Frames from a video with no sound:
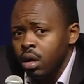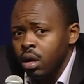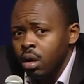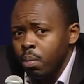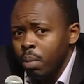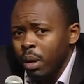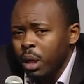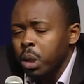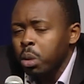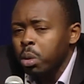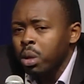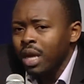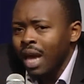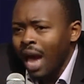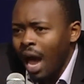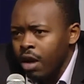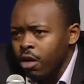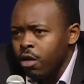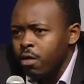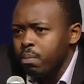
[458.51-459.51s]
But you
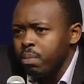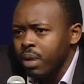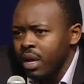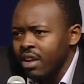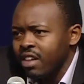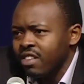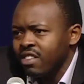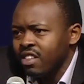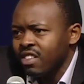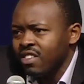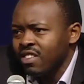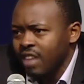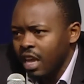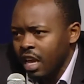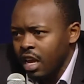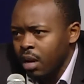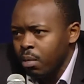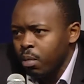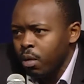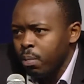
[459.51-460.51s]
cannot build a
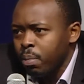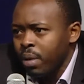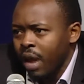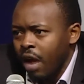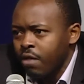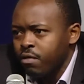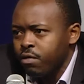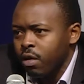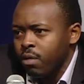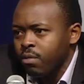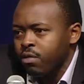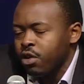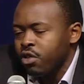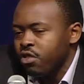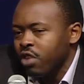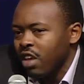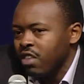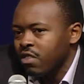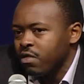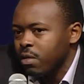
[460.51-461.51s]
sustainable platform for
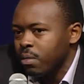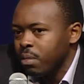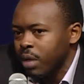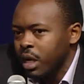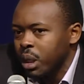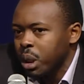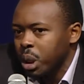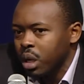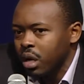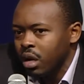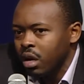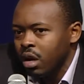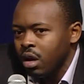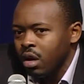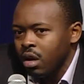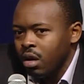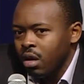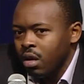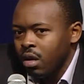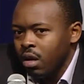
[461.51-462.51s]
transformation
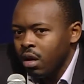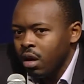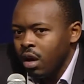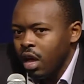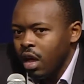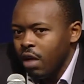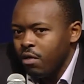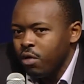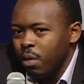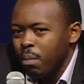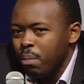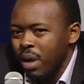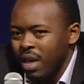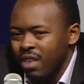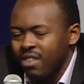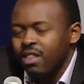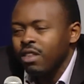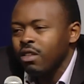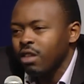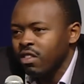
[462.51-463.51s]
if you're
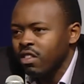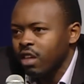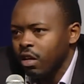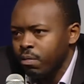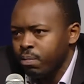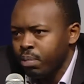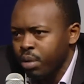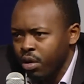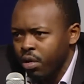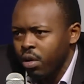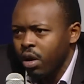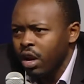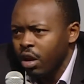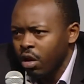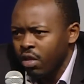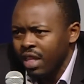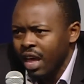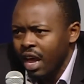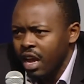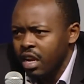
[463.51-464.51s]
basing yourself purely
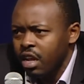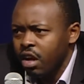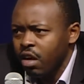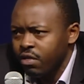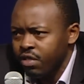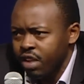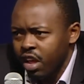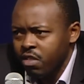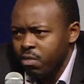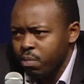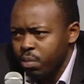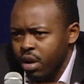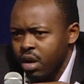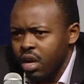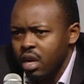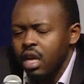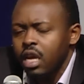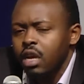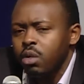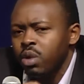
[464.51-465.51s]
on the idea of desperate
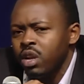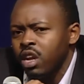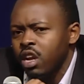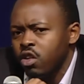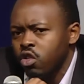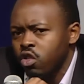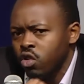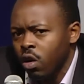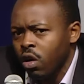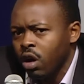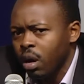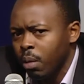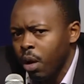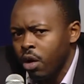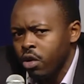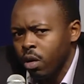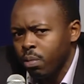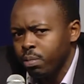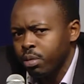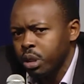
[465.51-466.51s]
need. We need to talk about
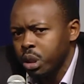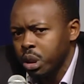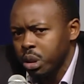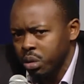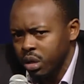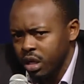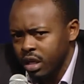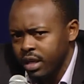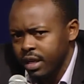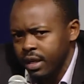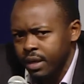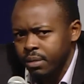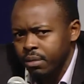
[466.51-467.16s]
opportunity.